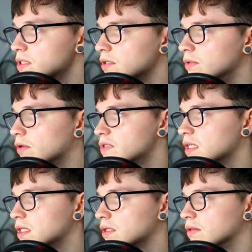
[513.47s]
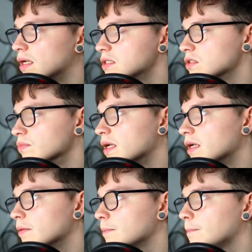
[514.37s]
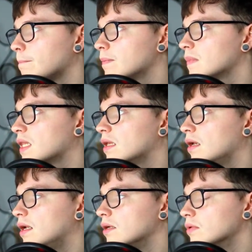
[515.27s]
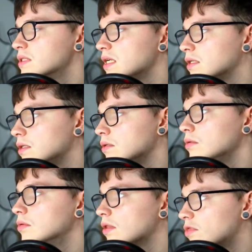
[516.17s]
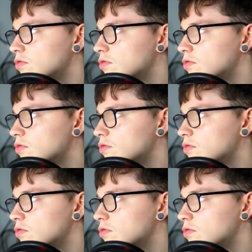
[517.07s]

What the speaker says: So you would obviously click on that submit and it will take you